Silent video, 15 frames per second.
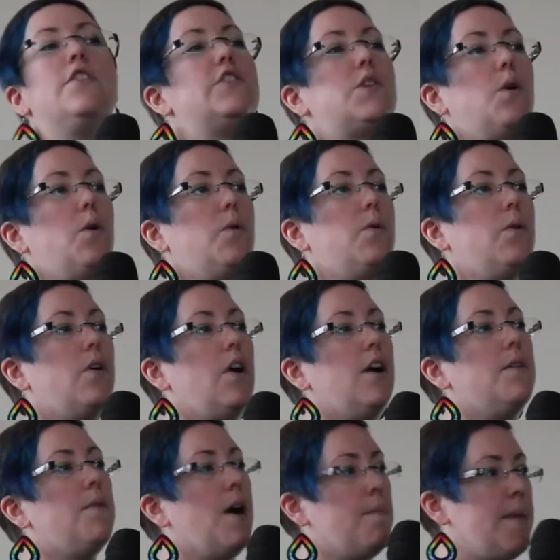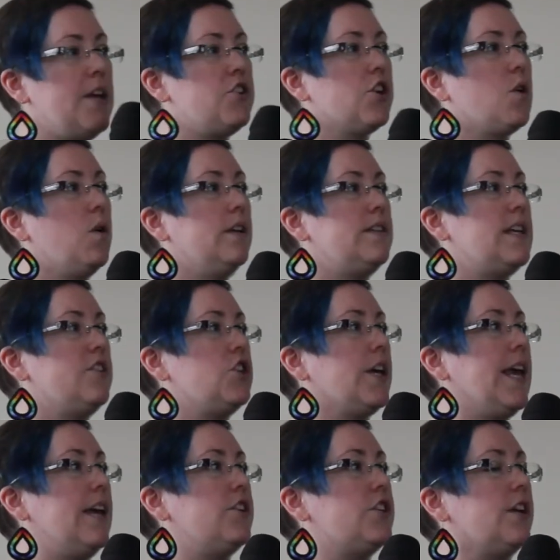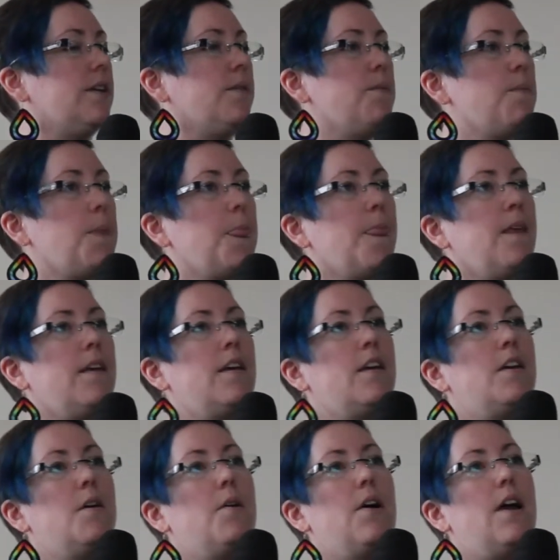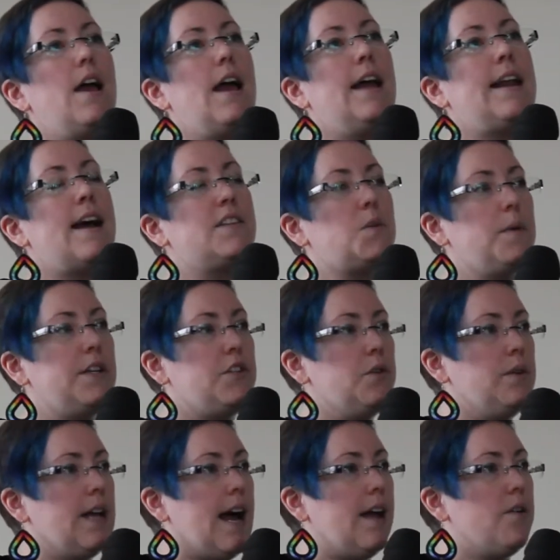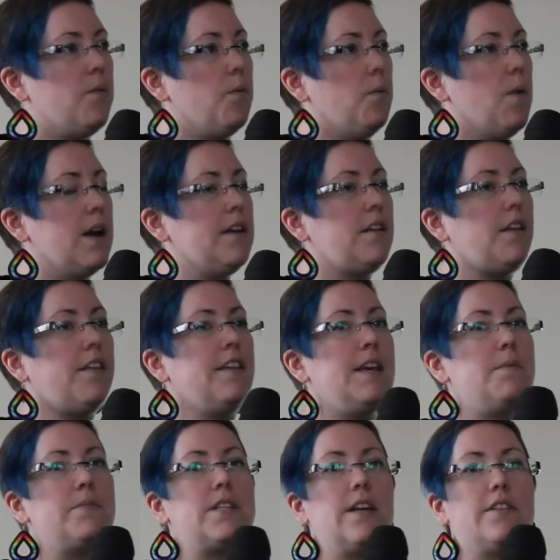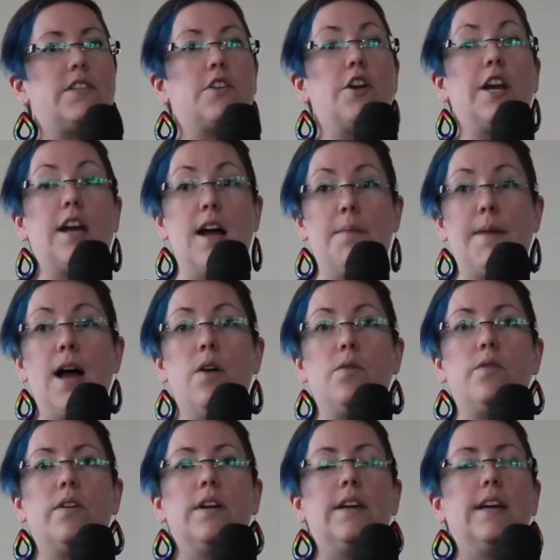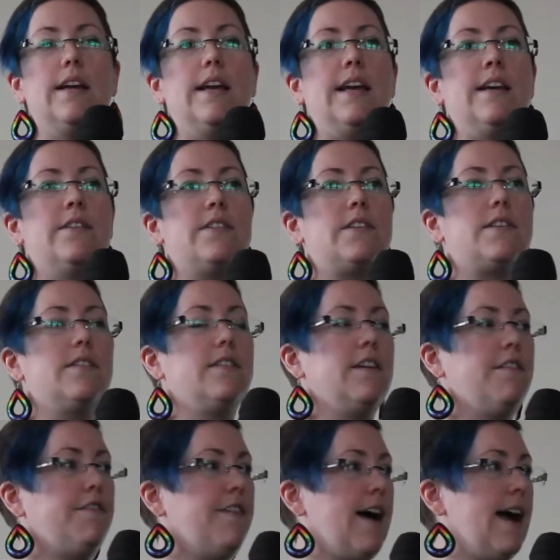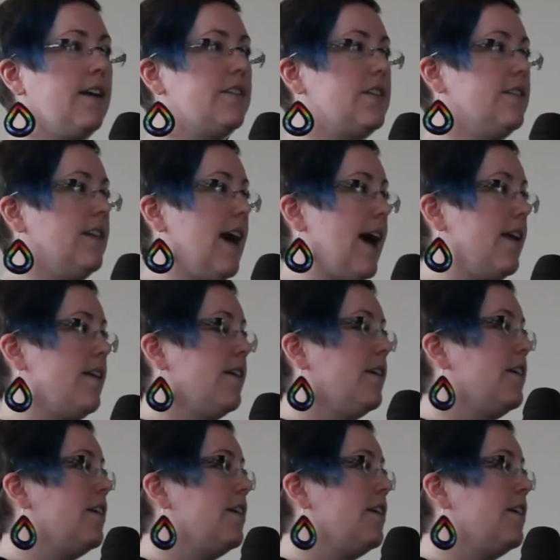So a major goal is education. And as we do that, one of the themes that's going to come out is the fact that